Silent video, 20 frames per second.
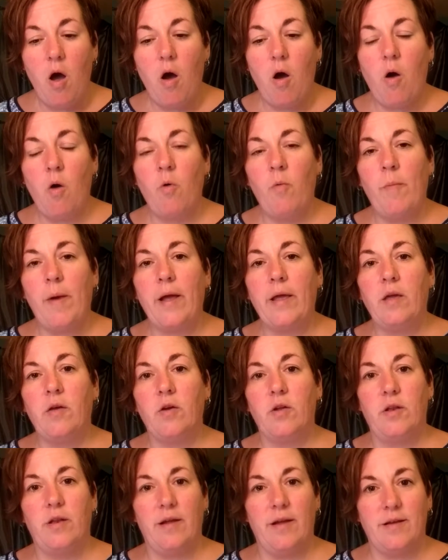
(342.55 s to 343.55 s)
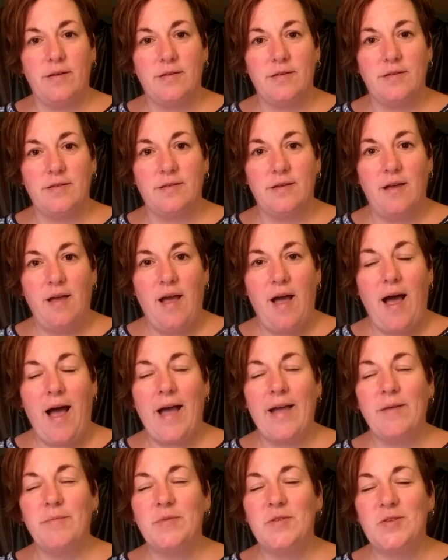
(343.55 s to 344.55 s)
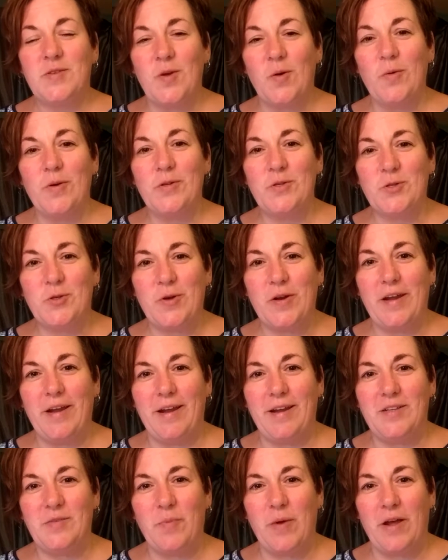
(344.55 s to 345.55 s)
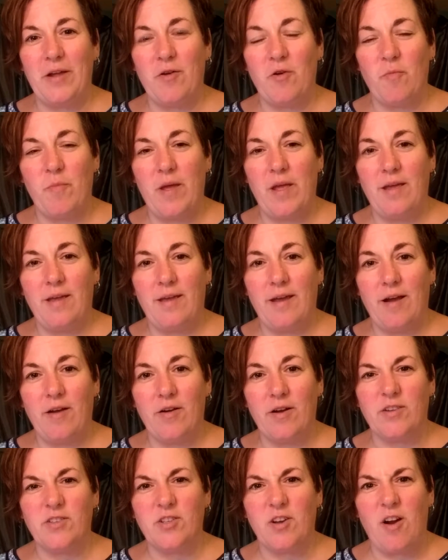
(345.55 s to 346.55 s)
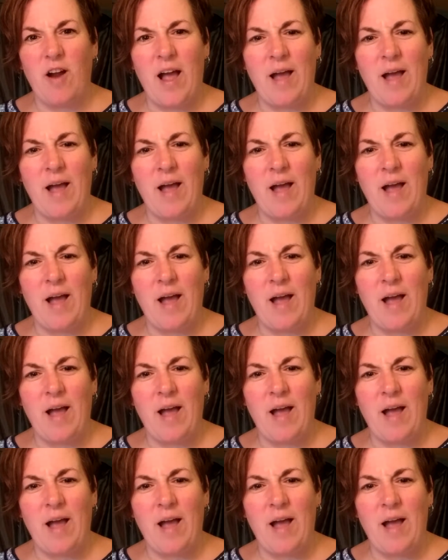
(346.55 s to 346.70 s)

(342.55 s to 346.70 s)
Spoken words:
"Oh my goodness, I am so intrigued by your main character.